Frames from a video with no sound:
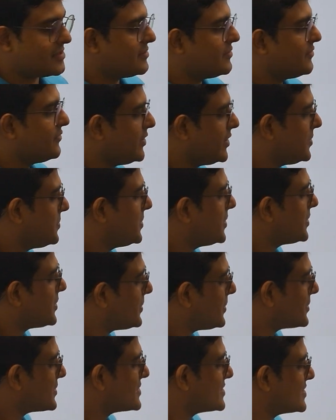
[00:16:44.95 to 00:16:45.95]
Very big
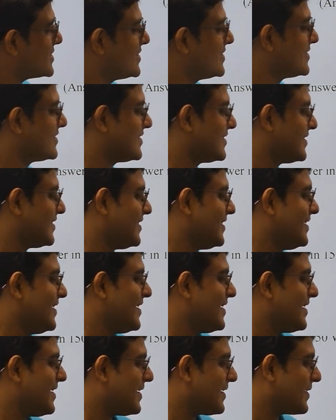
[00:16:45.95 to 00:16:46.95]
question
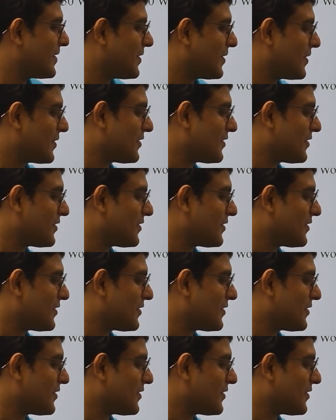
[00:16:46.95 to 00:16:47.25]
and lot